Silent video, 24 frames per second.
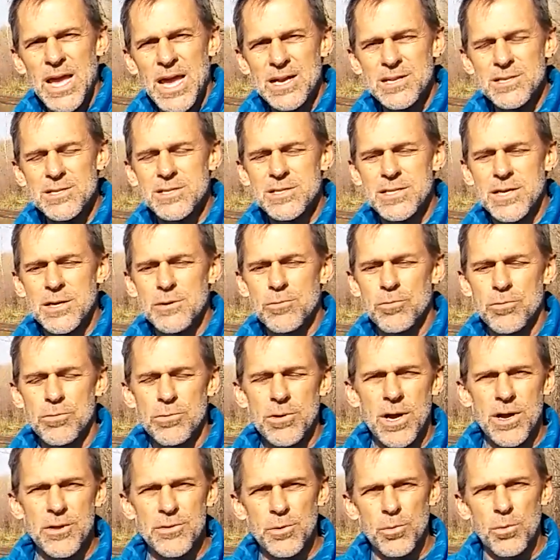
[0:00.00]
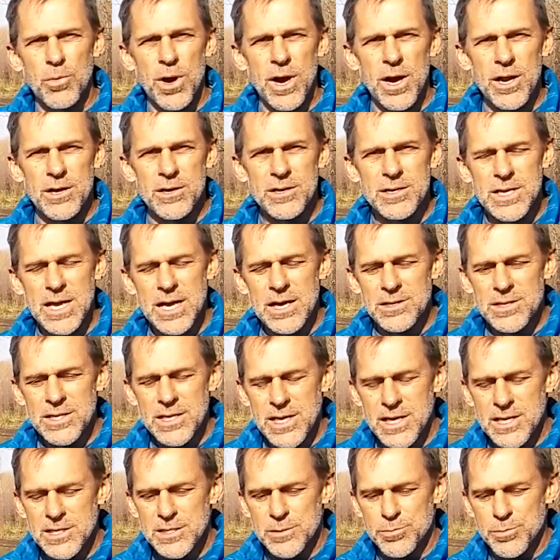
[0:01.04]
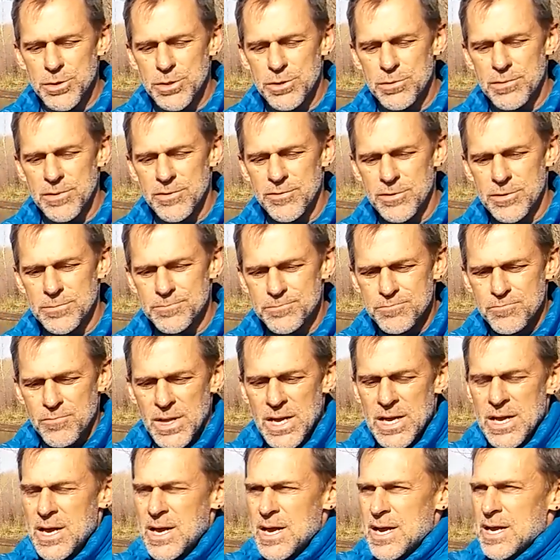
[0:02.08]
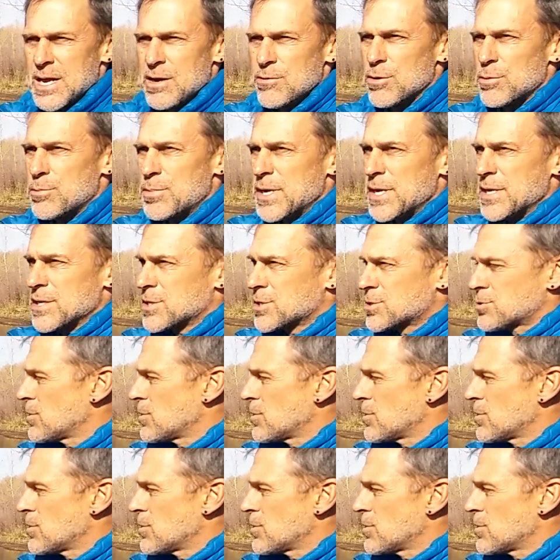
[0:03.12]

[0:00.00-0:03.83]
and instead run the water down the Poudre River. It would be an